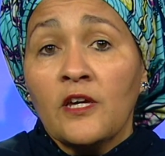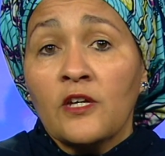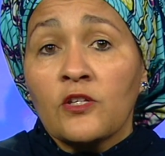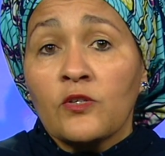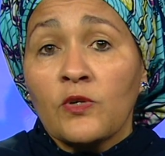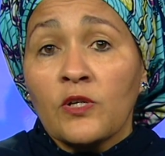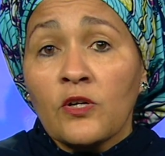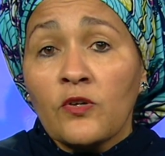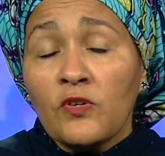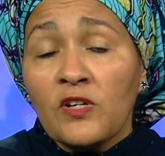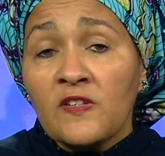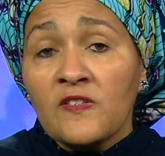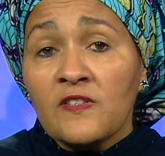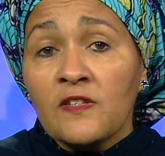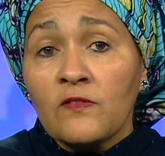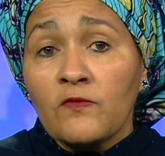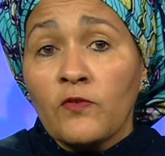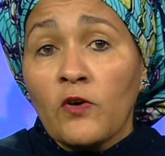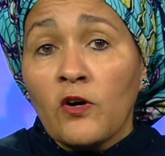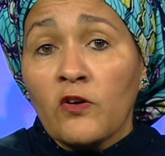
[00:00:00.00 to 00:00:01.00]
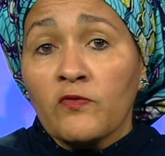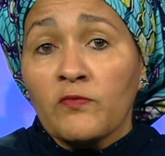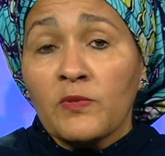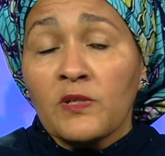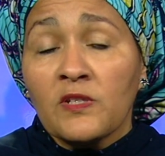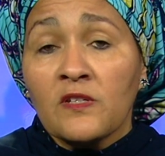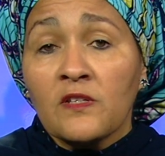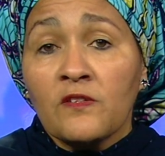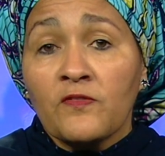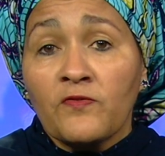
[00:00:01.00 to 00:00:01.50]
to increase the
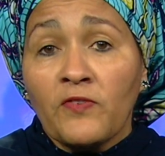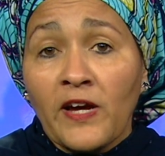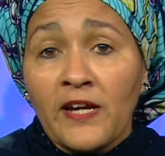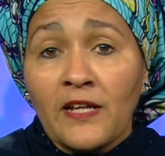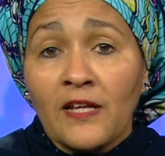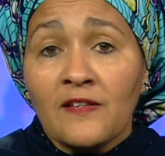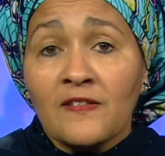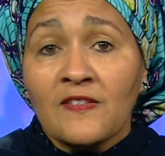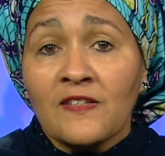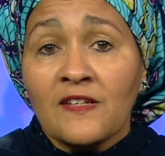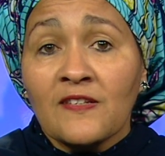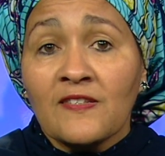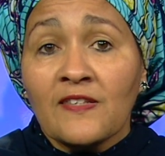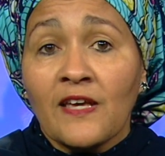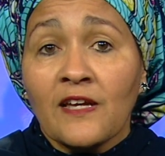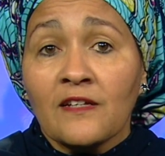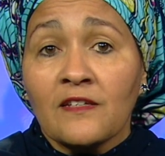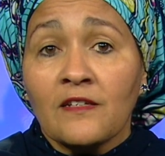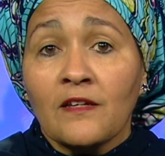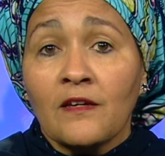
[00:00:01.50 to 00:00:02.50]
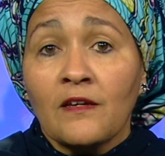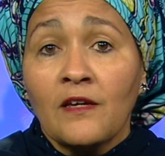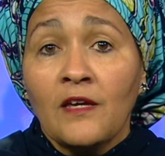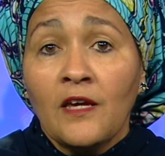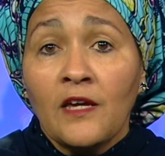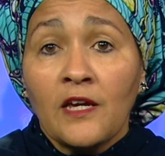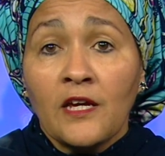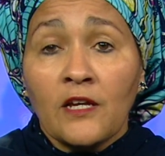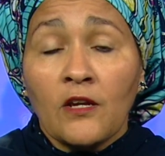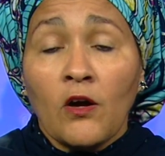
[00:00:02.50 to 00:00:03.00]
involvement of the financing sector
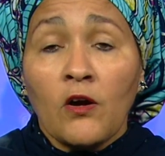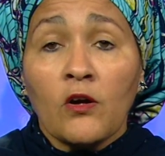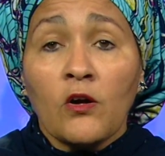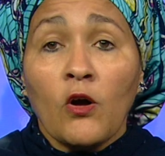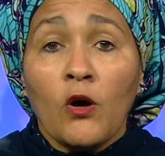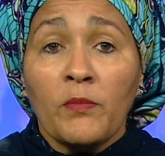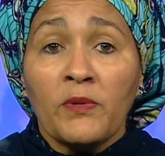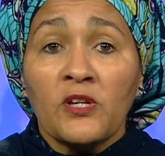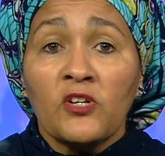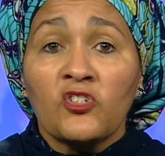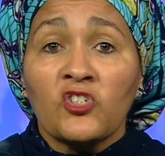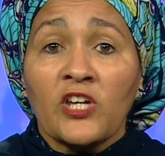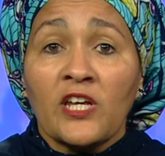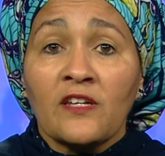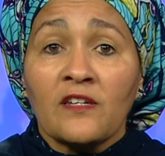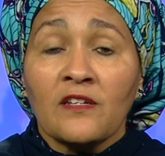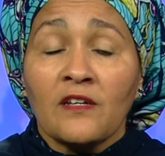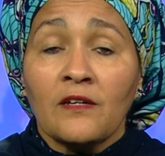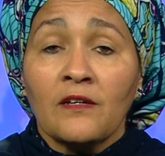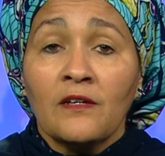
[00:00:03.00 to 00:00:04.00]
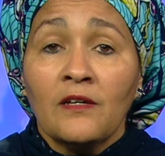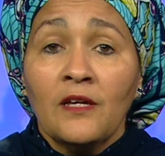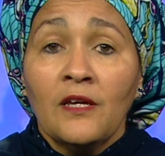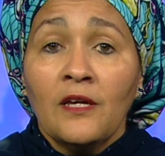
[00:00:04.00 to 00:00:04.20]
in our common agenda